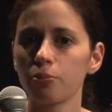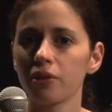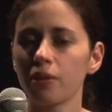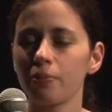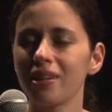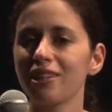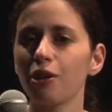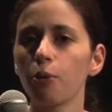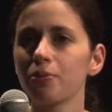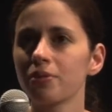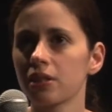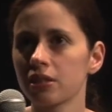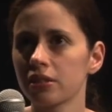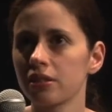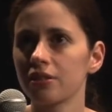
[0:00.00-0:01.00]
There are many
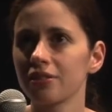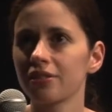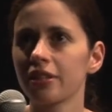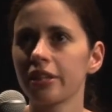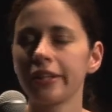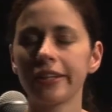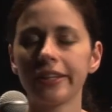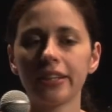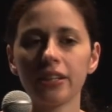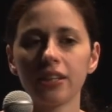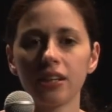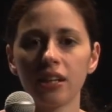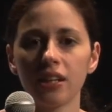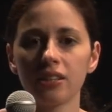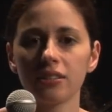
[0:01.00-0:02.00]
obstacles,
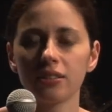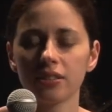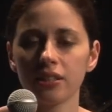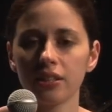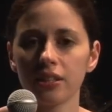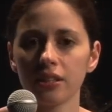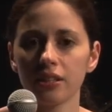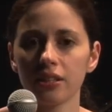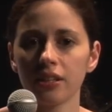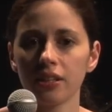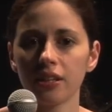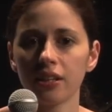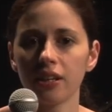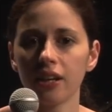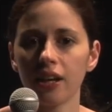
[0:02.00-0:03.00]
and
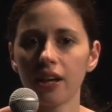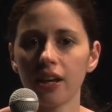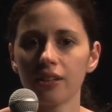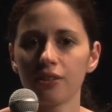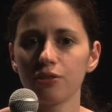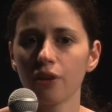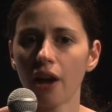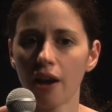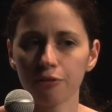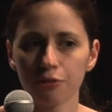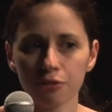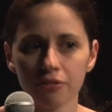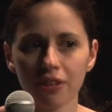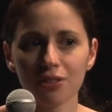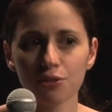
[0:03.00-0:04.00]
you have
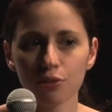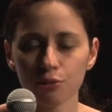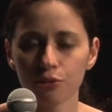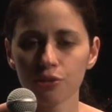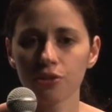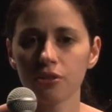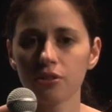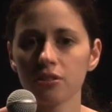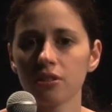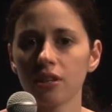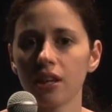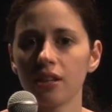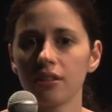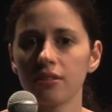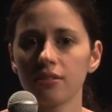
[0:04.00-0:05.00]
to find solutions.
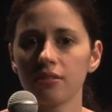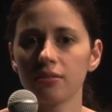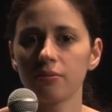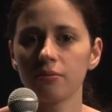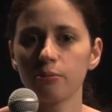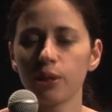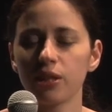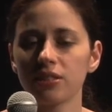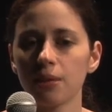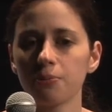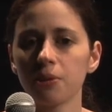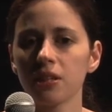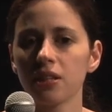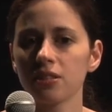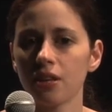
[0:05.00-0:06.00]
And when
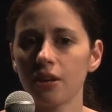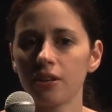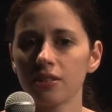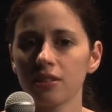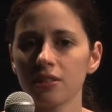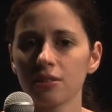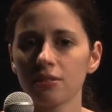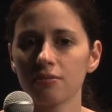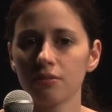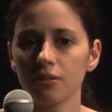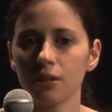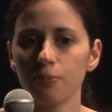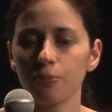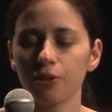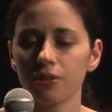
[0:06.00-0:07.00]
something is hard, it's
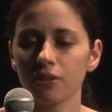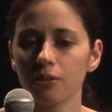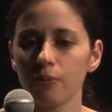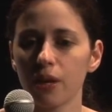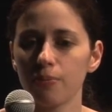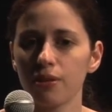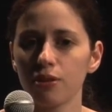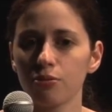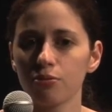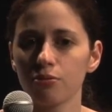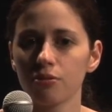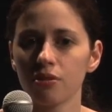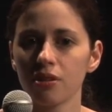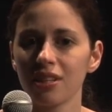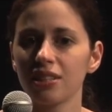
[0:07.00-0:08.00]
important maybe
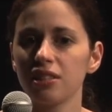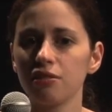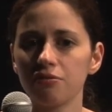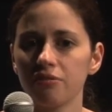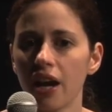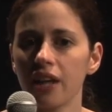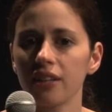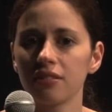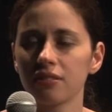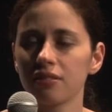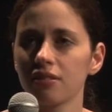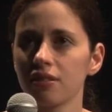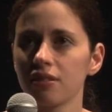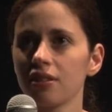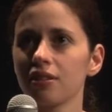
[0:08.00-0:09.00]
to divide
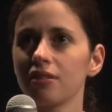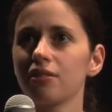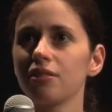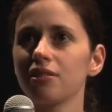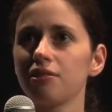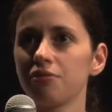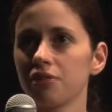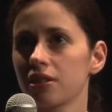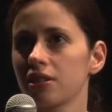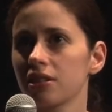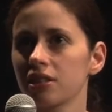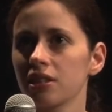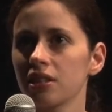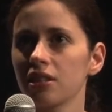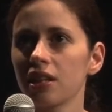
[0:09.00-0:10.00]
the
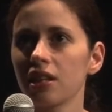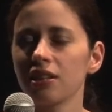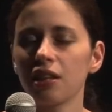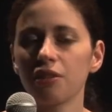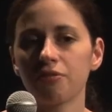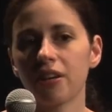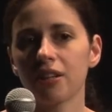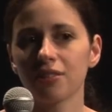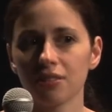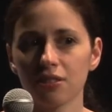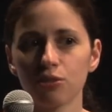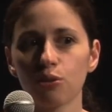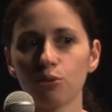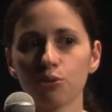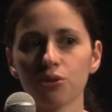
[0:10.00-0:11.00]
difficulty and then find
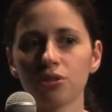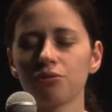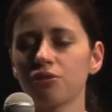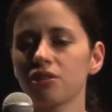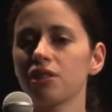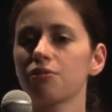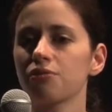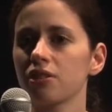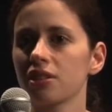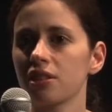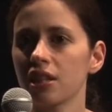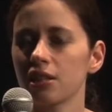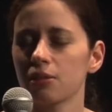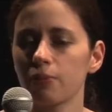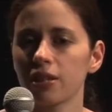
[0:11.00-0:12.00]
solution for different
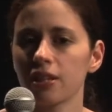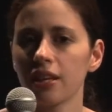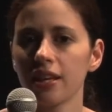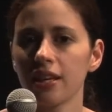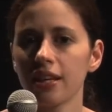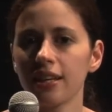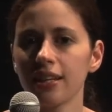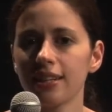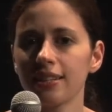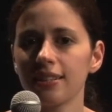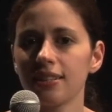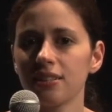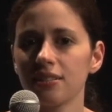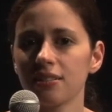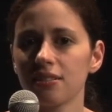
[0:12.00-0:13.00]
things. But
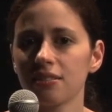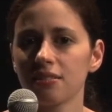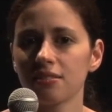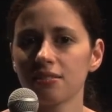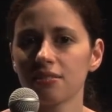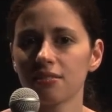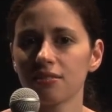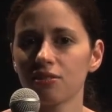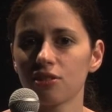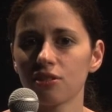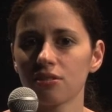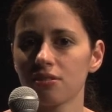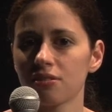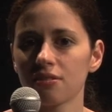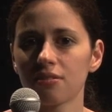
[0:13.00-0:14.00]
this is
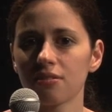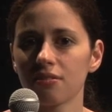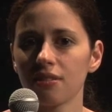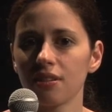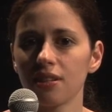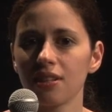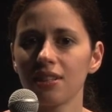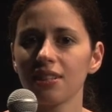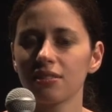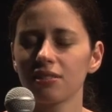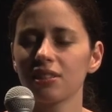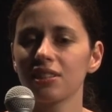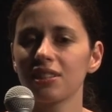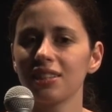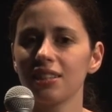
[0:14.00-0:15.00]
just
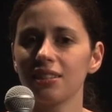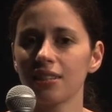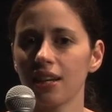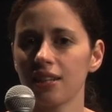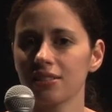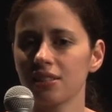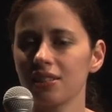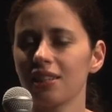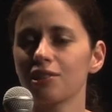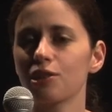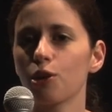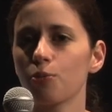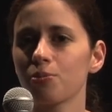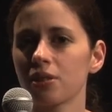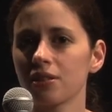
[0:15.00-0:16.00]
little details and little
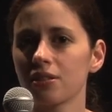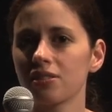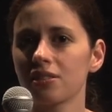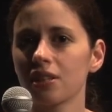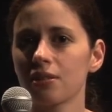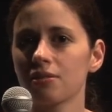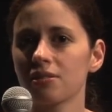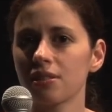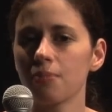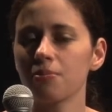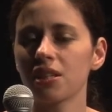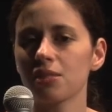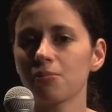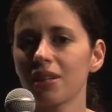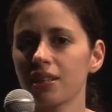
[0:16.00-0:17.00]
obstacles that
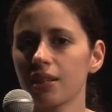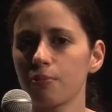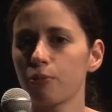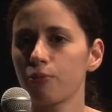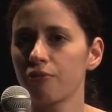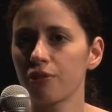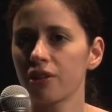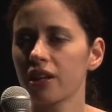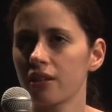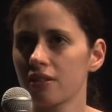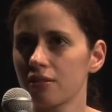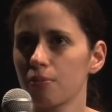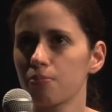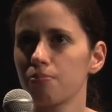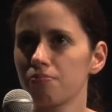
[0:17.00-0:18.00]
sometimes make them
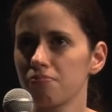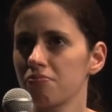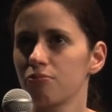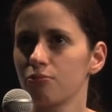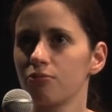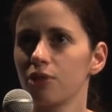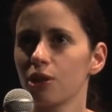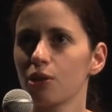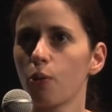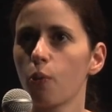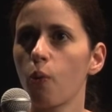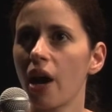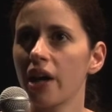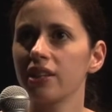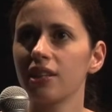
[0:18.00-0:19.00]
forget
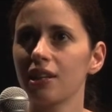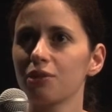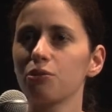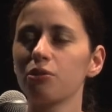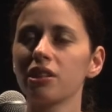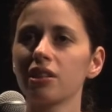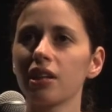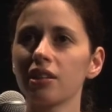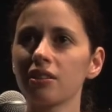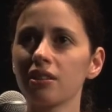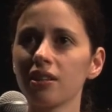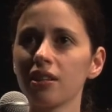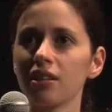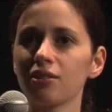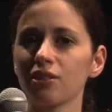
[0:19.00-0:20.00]
why they're doing that.
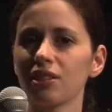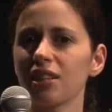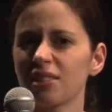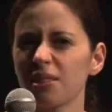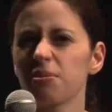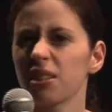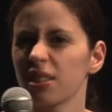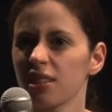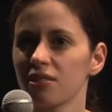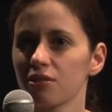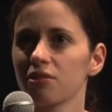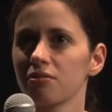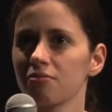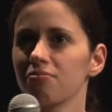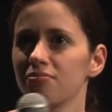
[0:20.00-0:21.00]
So that's something they
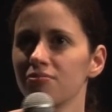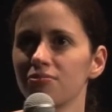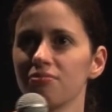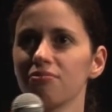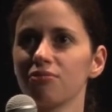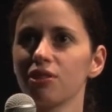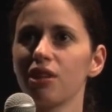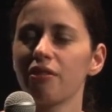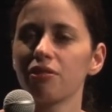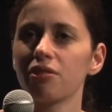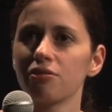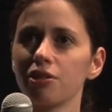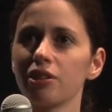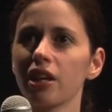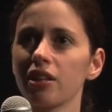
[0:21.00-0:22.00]
should never
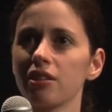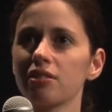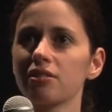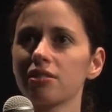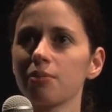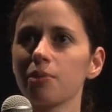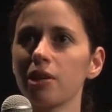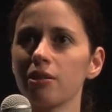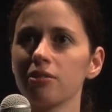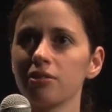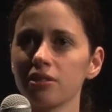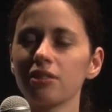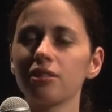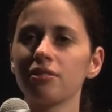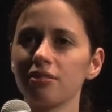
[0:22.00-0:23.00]
forget somehow.
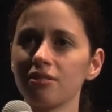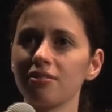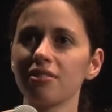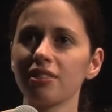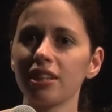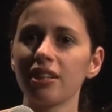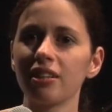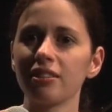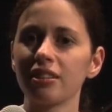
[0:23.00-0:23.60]
So, yeah.